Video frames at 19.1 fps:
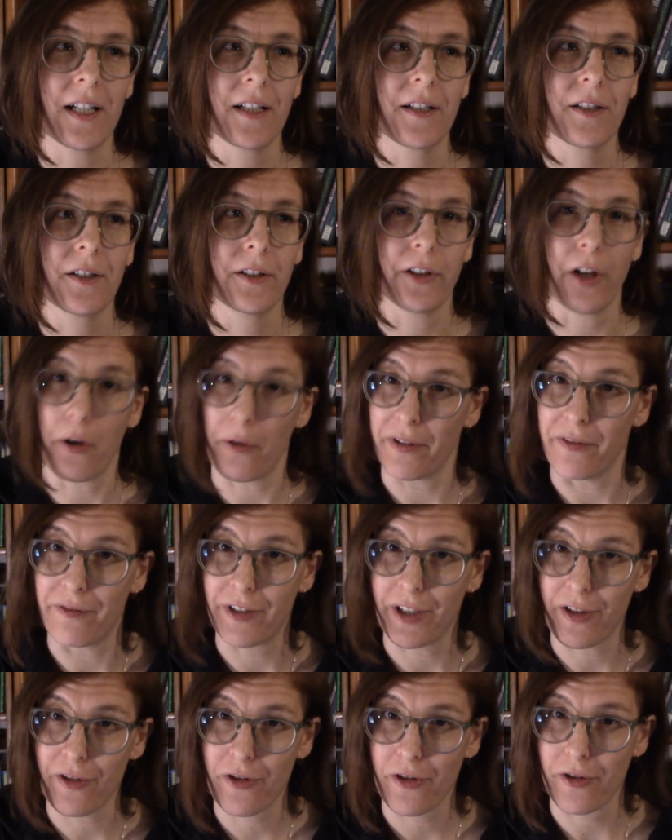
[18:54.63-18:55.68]
go and
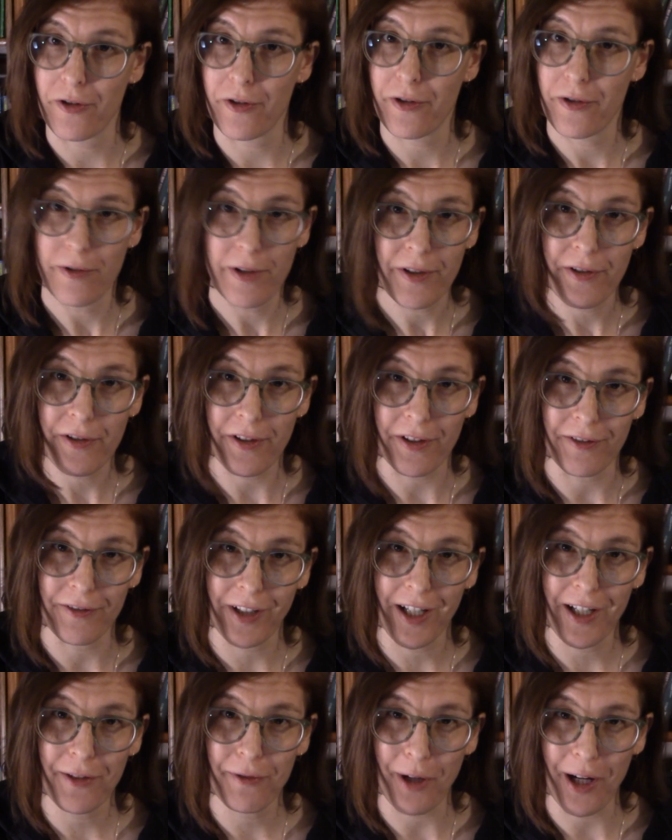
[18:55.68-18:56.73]
finish your student
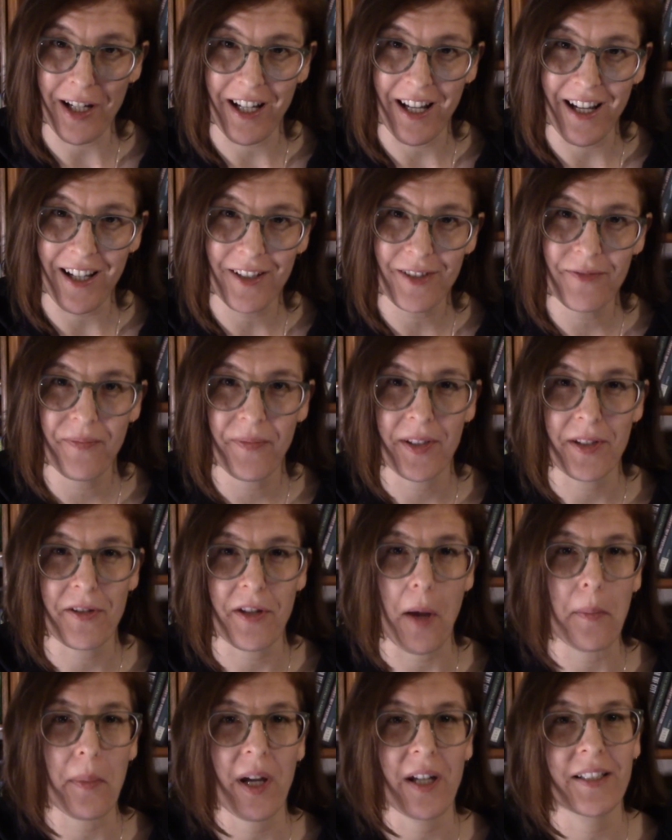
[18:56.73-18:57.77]
survey right now. It's
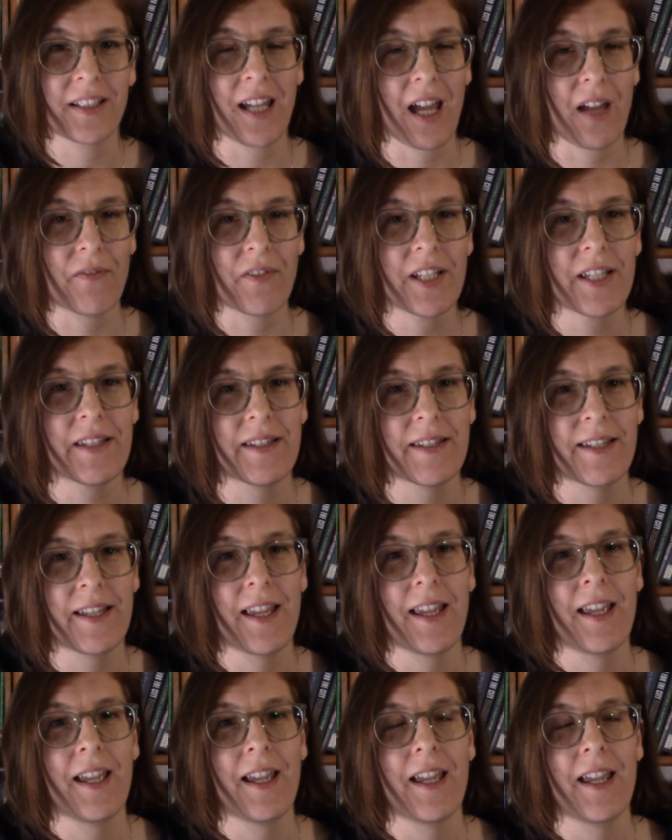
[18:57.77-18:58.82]
up on Canvas.
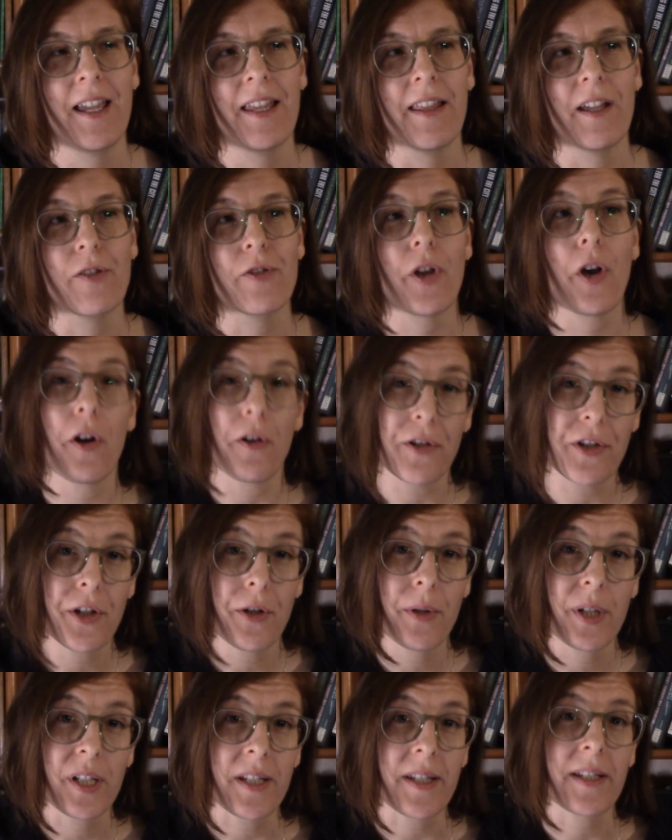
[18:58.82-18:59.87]
There's also
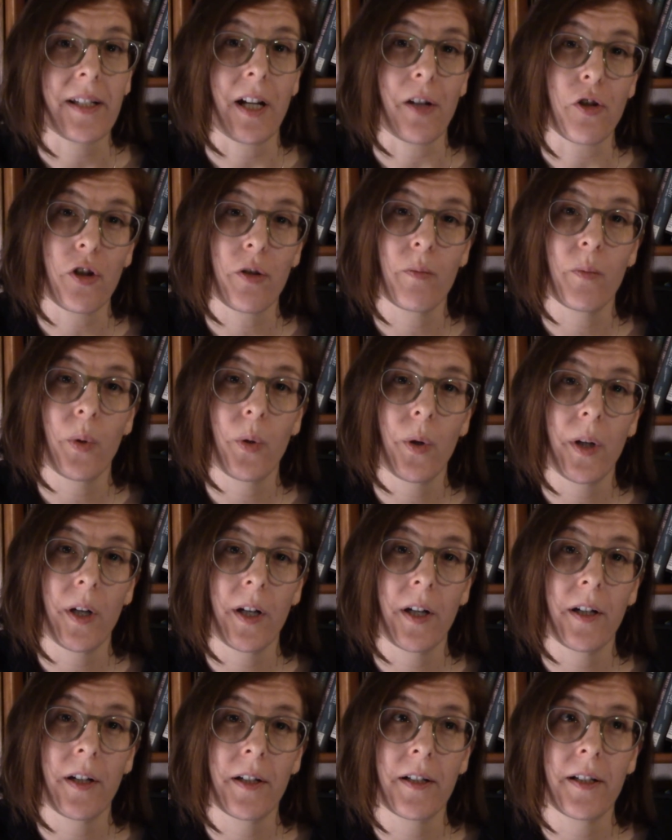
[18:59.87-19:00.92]
a discussion
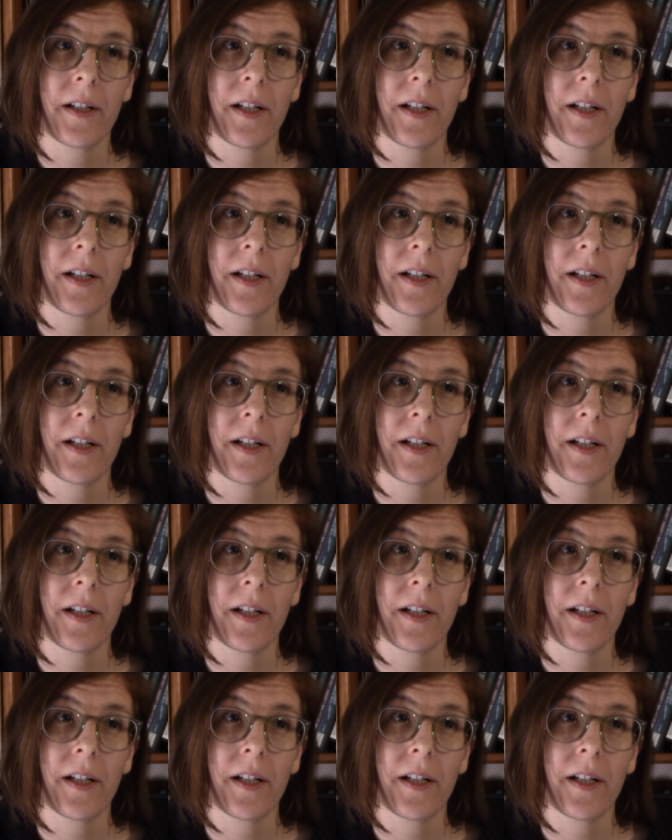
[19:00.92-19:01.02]
board,